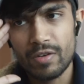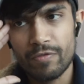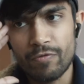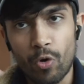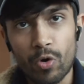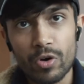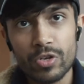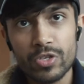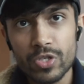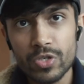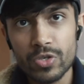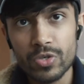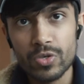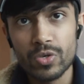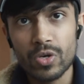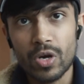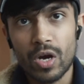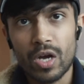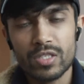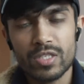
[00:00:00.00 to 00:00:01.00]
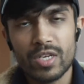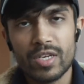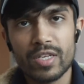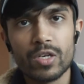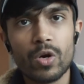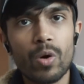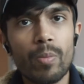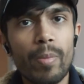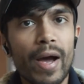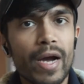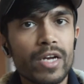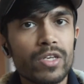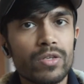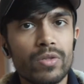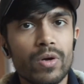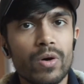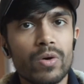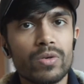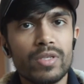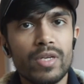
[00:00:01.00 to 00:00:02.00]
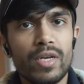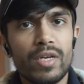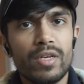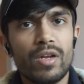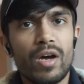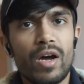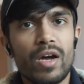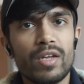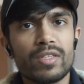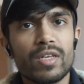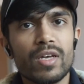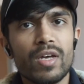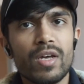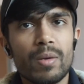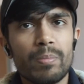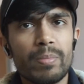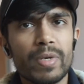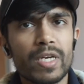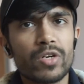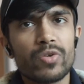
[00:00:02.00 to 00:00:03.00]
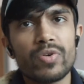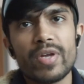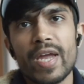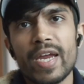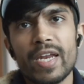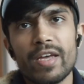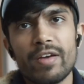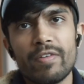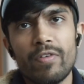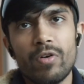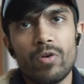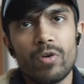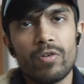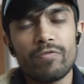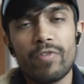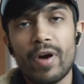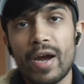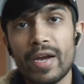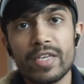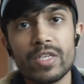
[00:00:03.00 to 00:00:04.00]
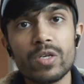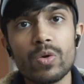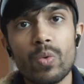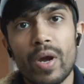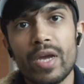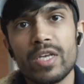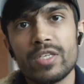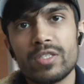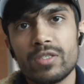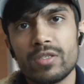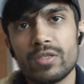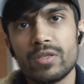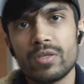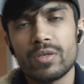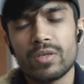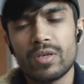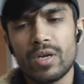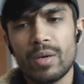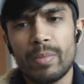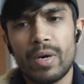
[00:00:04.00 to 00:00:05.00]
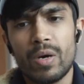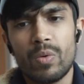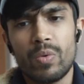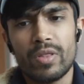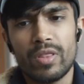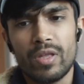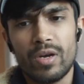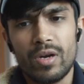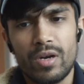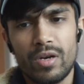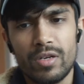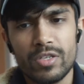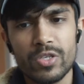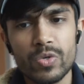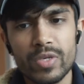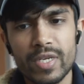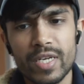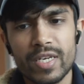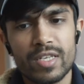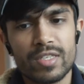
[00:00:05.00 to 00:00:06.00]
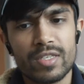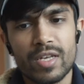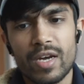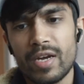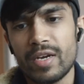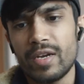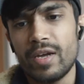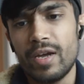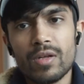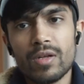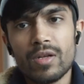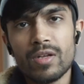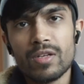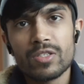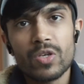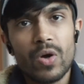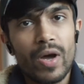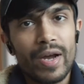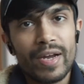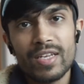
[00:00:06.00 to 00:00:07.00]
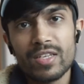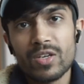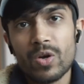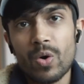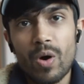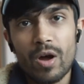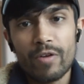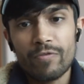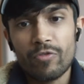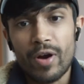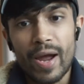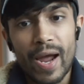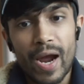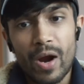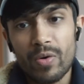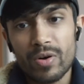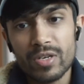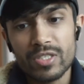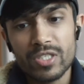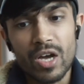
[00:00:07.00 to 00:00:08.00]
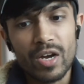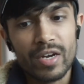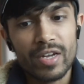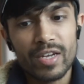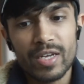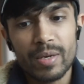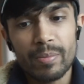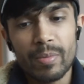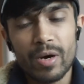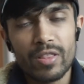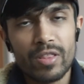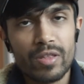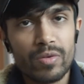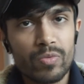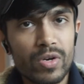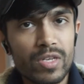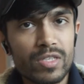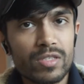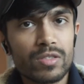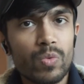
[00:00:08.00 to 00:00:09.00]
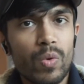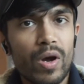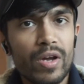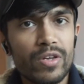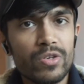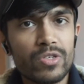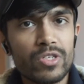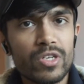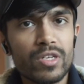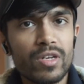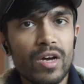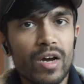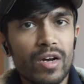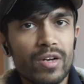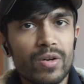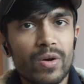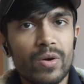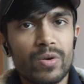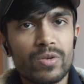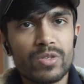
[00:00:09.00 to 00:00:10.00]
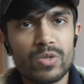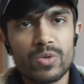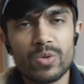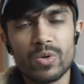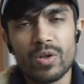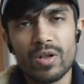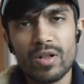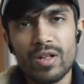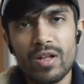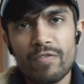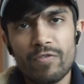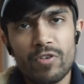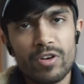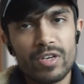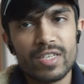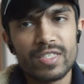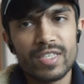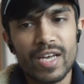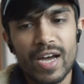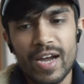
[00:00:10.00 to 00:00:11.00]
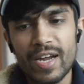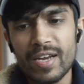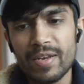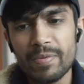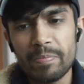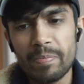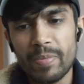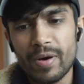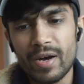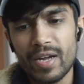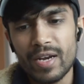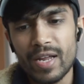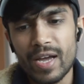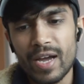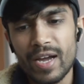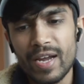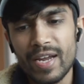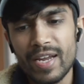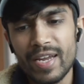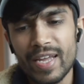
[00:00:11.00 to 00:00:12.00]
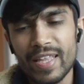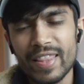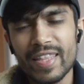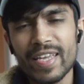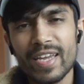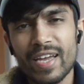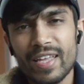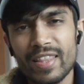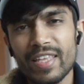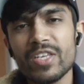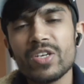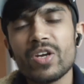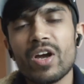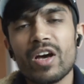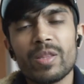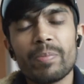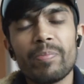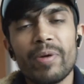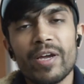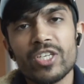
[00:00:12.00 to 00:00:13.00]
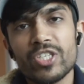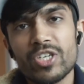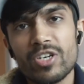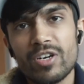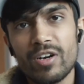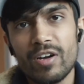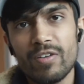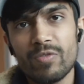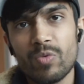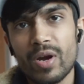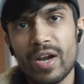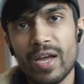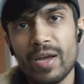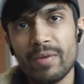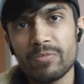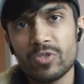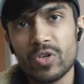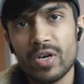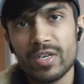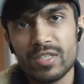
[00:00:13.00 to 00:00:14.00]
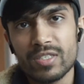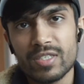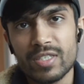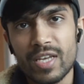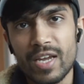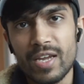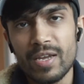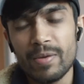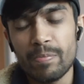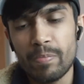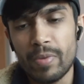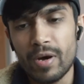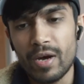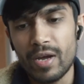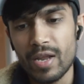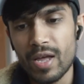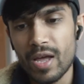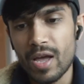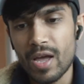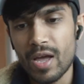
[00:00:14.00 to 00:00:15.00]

forced to constantly go back to those and not be creative or find new ways to come out with a unique design. So I can go on for hours talking about the reasons why you should not go to school for design, but I think you got the picture of what I'm trying to say. But